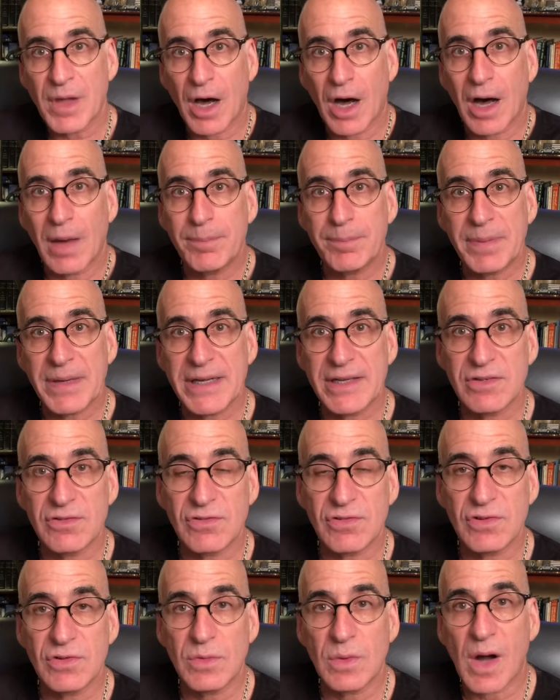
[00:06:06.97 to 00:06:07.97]
up
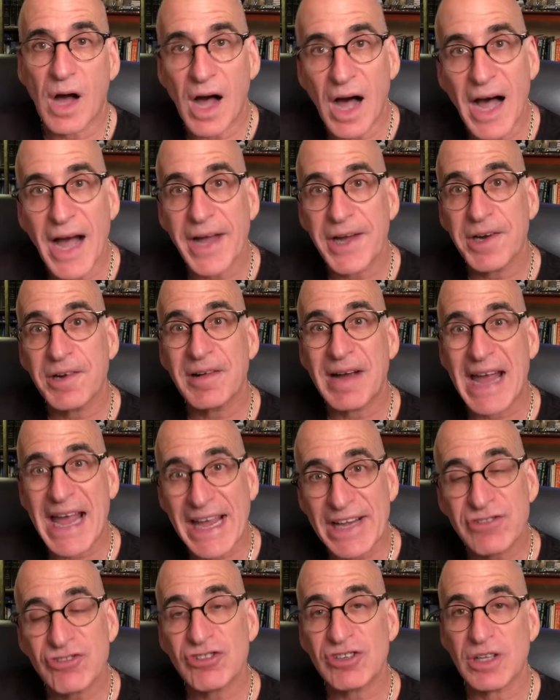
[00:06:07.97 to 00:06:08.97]
into higher
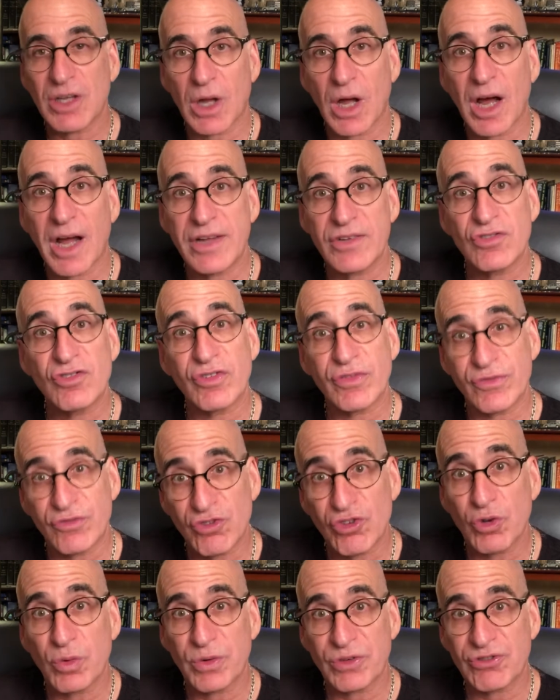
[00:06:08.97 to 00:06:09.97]
echelons of
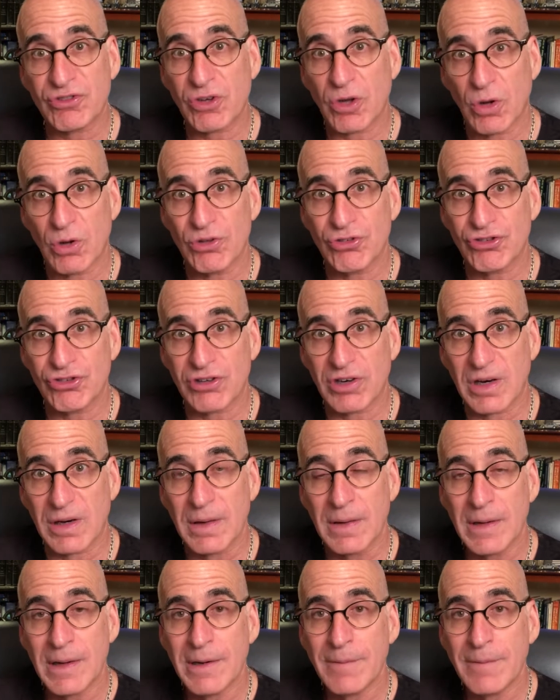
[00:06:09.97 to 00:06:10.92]
Jewish culture.